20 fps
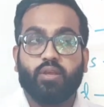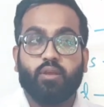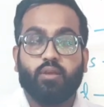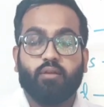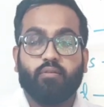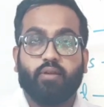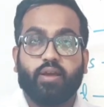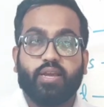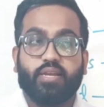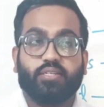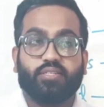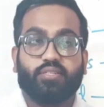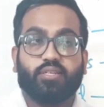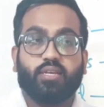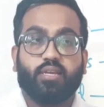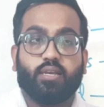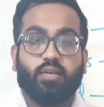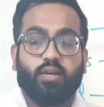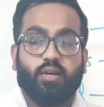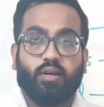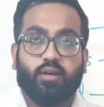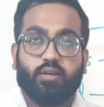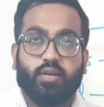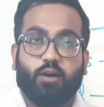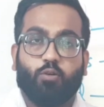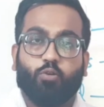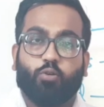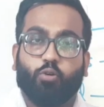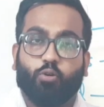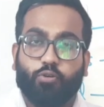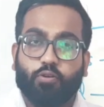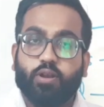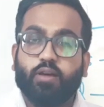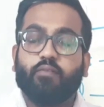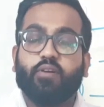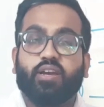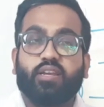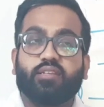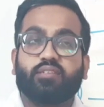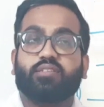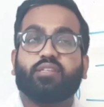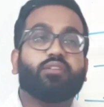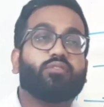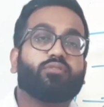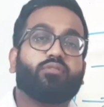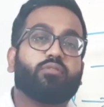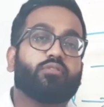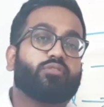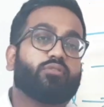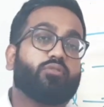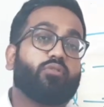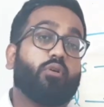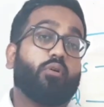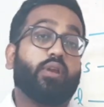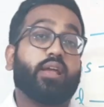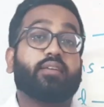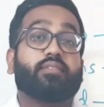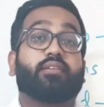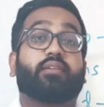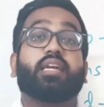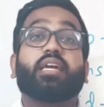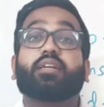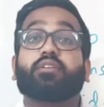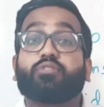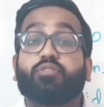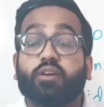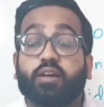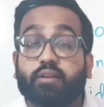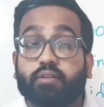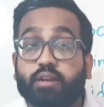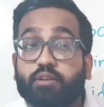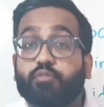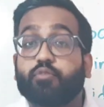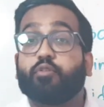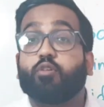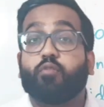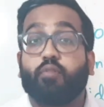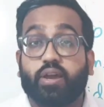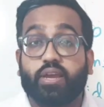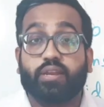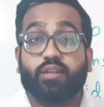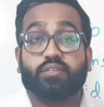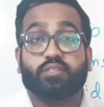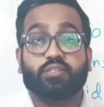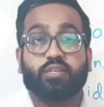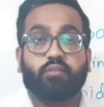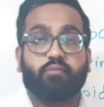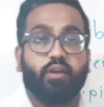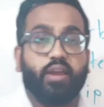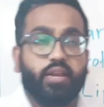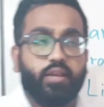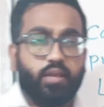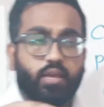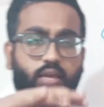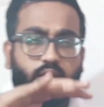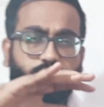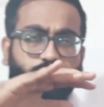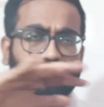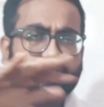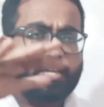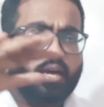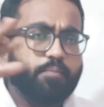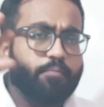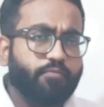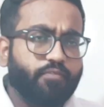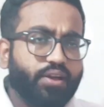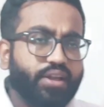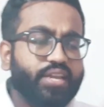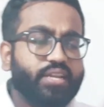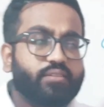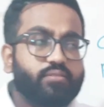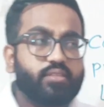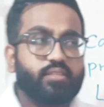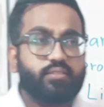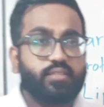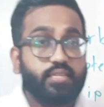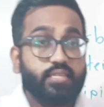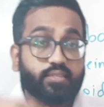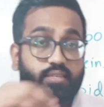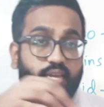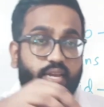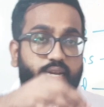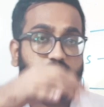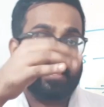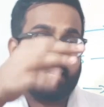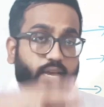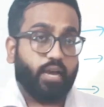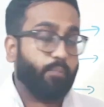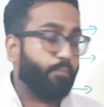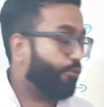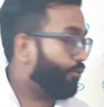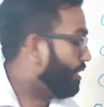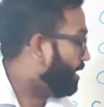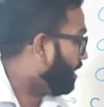right? Now coronavirus is also known as a retrovirus, right? For some viruses inside their body,